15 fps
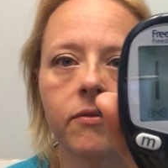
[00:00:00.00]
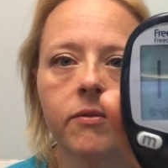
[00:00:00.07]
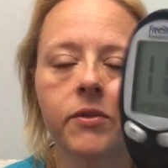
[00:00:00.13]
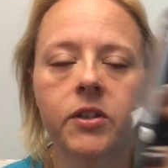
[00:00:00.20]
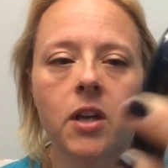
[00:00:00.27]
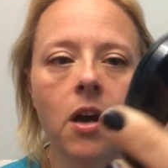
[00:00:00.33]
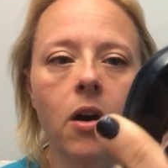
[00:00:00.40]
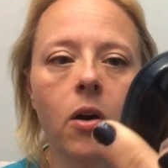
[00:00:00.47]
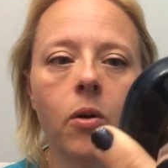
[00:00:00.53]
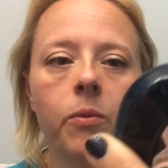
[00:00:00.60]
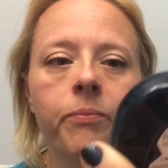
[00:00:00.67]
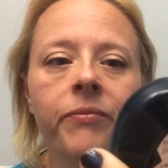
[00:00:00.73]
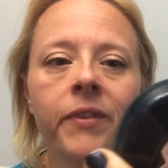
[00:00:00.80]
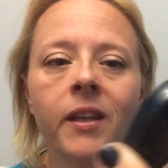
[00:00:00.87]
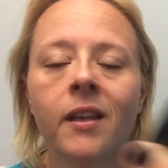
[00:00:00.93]

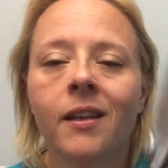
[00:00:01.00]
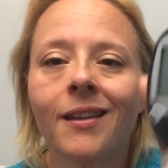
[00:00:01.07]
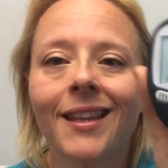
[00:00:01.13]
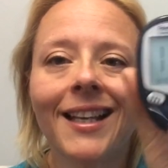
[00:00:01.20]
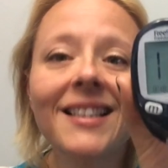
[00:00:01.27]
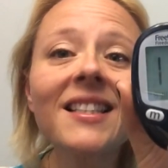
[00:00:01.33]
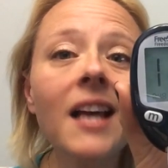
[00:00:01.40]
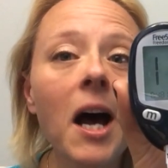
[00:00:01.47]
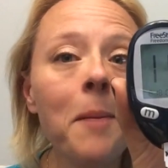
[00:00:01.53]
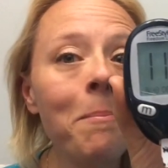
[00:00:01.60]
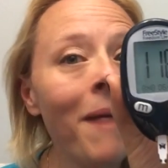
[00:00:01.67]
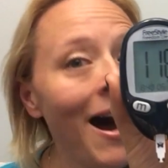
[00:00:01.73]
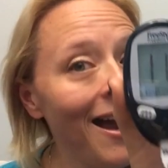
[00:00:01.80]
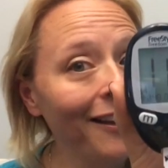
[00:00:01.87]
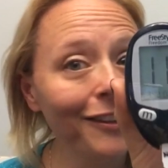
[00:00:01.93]
So that's a
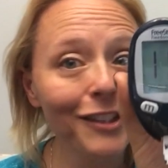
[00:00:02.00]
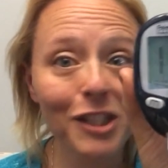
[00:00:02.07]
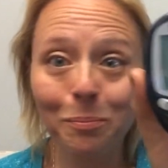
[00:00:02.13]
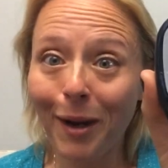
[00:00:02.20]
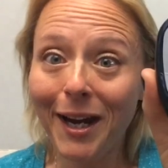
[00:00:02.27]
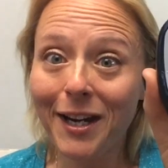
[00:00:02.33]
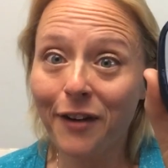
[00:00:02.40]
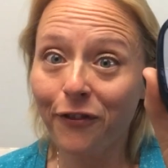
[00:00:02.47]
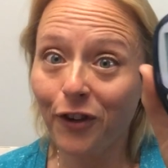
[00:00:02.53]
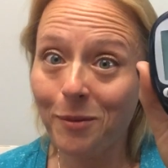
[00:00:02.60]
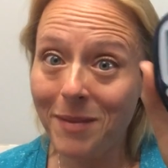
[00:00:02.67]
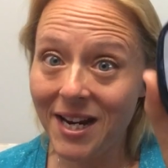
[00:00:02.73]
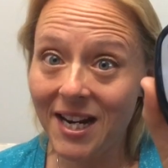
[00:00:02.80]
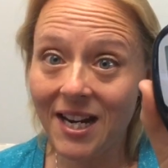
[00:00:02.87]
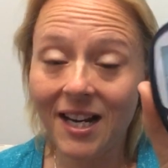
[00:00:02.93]
mild spike for
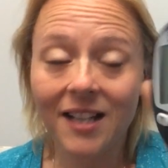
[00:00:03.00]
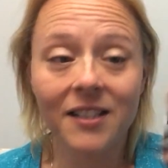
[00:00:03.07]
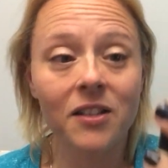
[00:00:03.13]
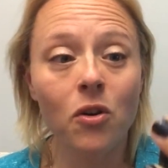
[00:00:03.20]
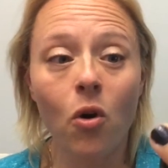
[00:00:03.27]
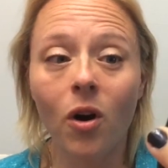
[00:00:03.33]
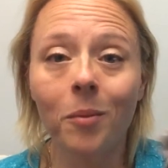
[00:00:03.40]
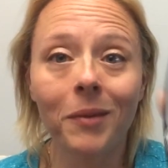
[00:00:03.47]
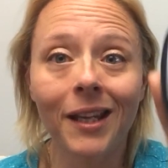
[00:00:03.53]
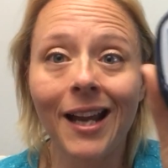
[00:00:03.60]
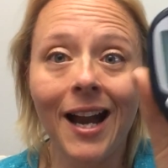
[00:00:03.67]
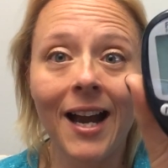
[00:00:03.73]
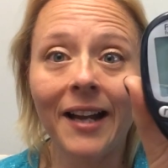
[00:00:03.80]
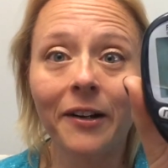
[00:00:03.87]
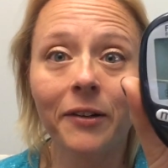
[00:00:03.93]
me because normally
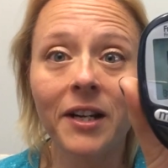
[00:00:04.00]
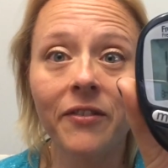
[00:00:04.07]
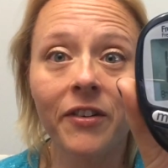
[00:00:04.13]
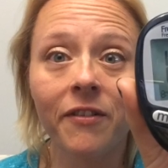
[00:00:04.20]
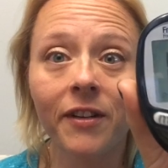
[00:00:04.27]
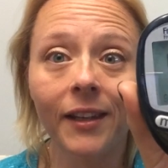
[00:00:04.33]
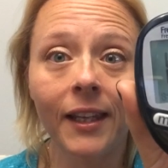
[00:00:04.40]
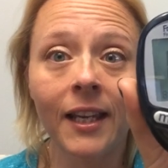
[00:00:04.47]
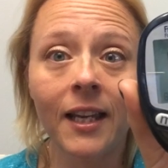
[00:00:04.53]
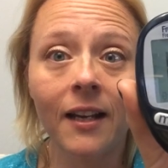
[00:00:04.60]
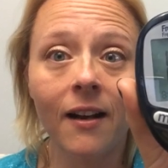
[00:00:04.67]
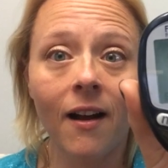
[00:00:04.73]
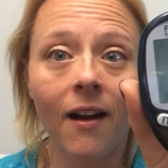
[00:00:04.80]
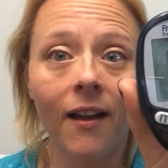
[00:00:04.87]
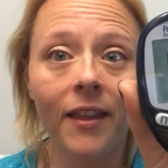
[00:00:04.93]
I don't even really
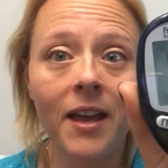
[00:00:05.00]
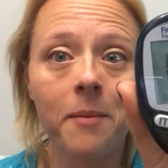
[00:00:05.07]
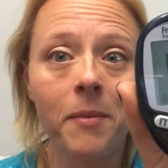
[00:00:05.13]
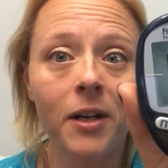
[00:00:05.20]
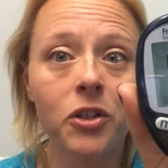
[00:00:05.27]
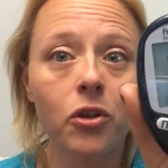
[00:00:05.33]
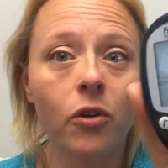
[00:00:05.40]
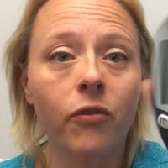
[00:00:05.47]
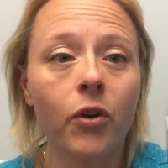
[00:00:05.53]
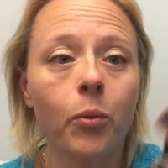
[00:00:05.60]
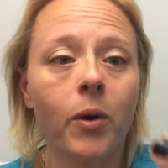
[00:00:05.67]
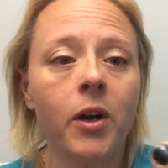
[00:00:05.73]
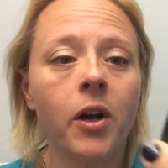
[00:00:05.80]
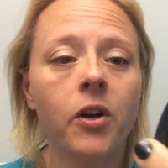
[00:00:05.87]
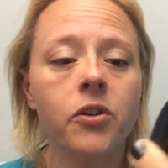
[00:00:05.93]
get all that much over
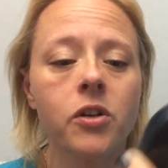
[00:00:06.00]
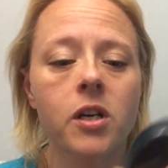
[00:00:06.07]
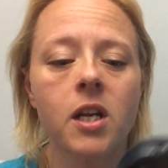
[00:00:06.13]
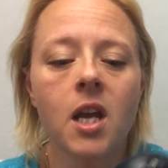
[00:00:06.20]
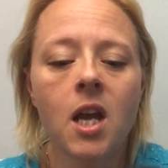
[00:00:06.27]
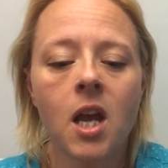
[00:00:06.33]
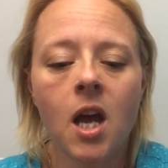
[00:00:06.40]
100.